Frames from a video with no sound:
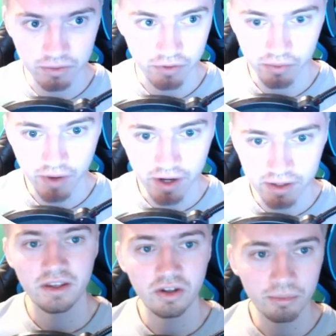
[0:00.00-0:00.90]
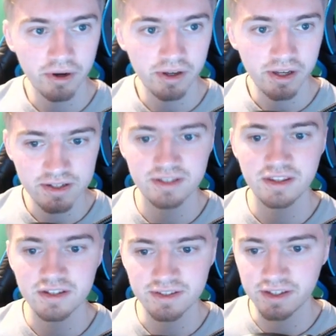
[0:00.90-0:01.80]
for Reddit, it will bring us to
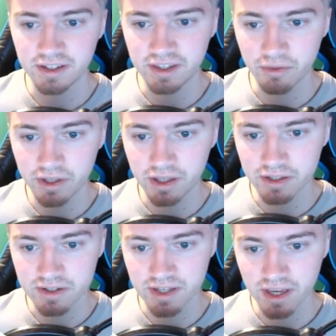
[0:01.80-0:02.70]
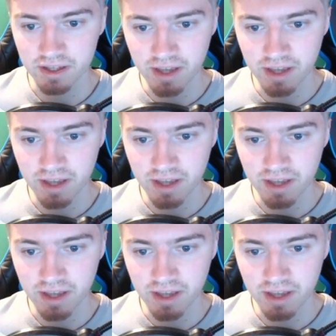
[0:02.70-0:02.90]
this link and we can just hit